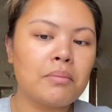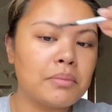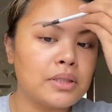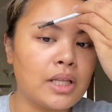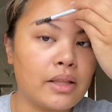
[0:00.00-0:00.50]

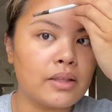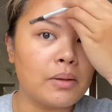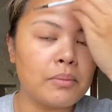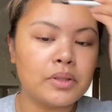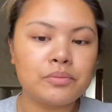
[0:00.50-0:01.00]
pluck
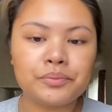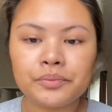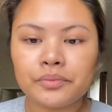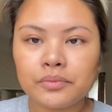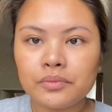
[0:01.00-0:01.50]
them.
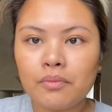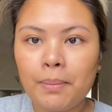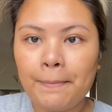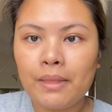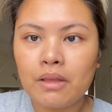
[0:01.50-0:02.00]

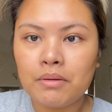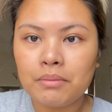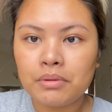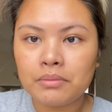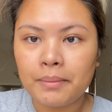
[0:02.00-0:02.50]
I'll
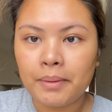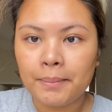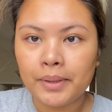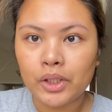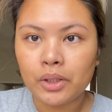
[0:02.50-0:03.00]
pull up my
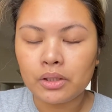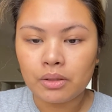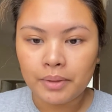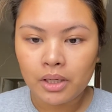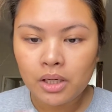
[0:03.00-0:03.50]
mirror a little
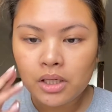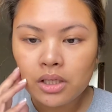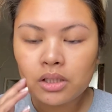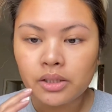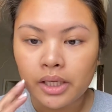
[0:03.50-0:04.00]
bit
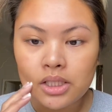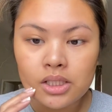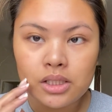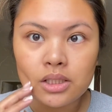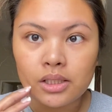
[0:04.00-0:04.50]
so I can
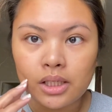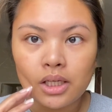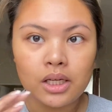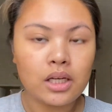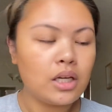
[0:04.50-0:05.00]
see.
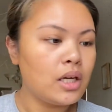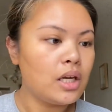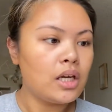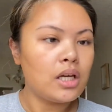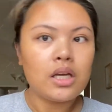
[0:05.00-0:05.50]

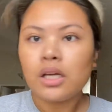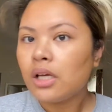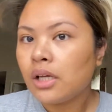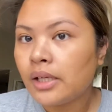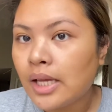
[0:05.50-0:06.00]

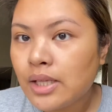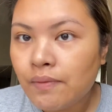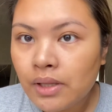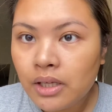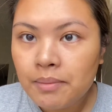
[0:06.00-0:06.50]
Yeah, so I have
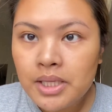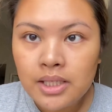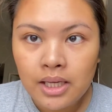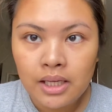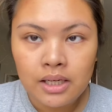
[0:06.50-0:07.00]
nothing on my
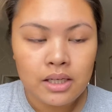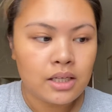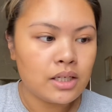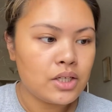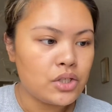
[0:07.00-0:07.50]
skin,
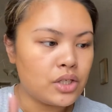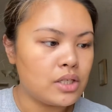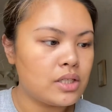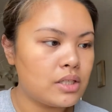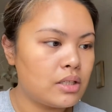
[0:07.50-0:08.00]

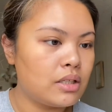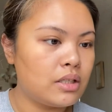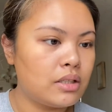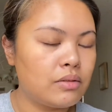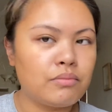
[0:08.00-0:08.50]
just
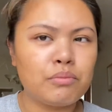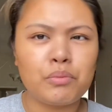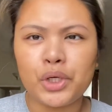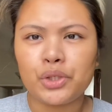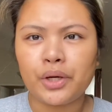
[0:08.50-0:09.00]

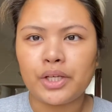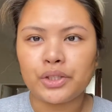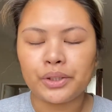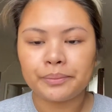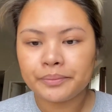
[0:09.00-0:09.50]
moisturizer.
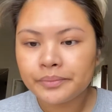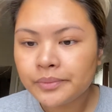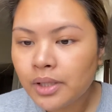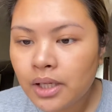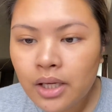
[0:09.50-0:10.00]

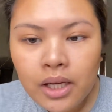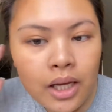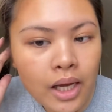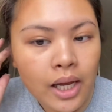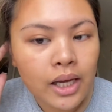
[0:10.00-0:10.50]

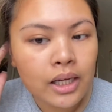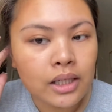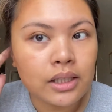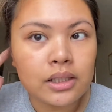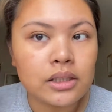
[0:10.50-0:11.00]

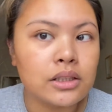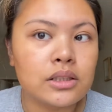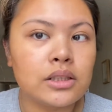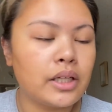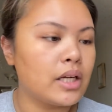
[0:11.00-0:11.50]
And
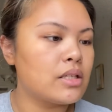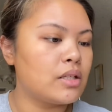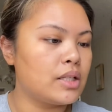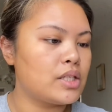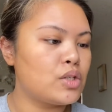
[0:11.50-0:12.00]
yeah, so
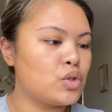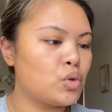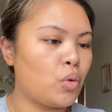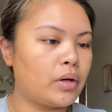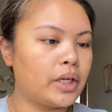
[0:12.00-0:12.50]
let's
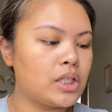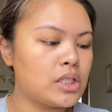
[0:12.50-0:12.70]
start.